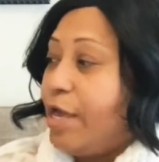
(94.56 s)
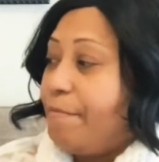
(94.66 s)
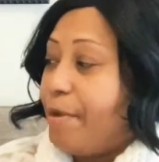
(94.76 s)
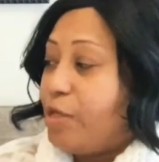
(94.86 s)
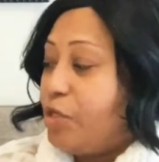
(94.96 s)

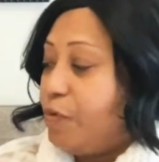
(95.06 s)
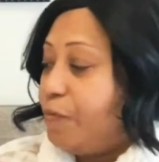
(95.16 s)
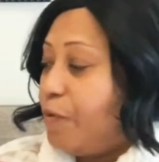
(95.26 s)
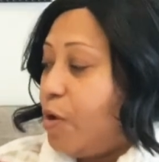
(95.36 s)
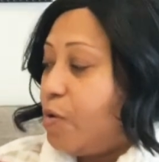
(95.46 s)
mount your
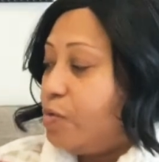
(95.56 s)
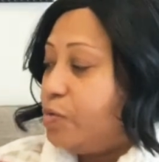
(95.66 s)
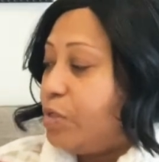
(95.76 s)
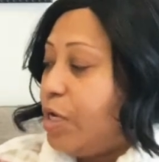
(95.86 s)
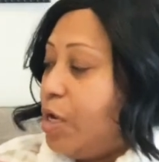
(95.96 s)

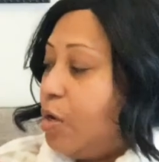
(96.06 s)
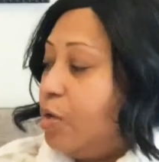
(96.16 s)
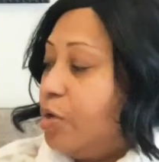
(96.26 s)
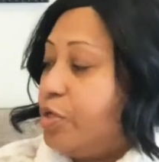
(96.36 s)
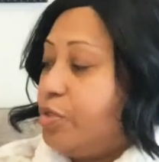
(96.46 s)
phone,
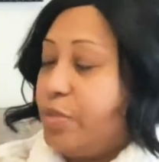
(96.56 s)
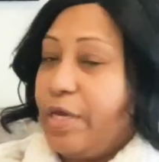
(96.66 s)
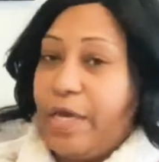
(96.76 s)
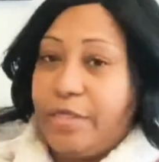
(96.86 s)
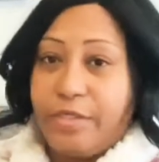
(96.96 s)
or you
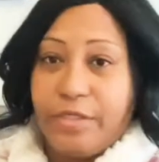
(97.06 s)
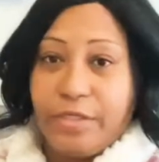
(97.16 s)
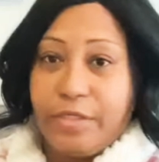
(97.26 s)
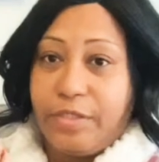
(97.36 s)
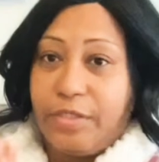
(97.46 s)
can
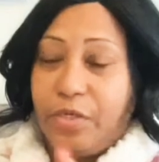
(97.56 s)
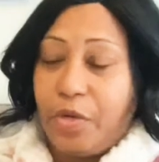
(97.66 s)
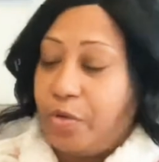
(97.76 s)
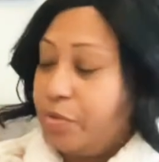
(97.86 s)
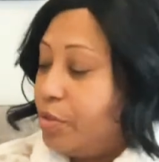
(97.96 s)
just, you
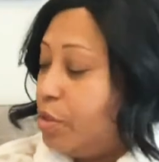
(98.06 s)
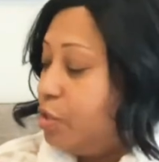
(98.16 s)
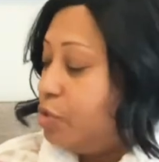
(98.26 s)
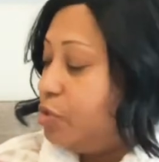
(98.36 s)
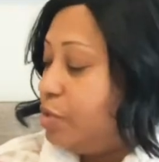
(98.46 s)
know,
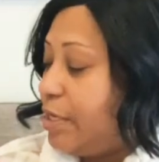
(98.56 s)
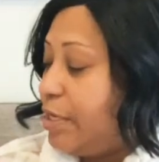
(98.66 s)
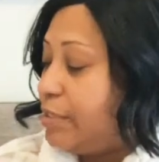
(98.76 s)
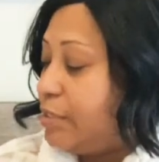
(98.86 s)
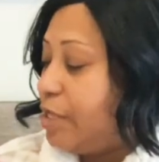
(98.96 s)
use it
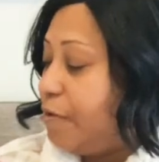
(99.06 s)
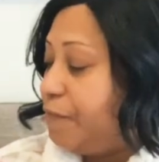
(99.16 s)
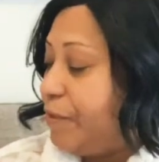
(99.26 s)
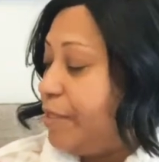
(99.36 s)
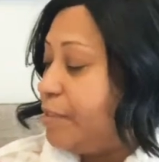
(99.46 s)
as a selfie.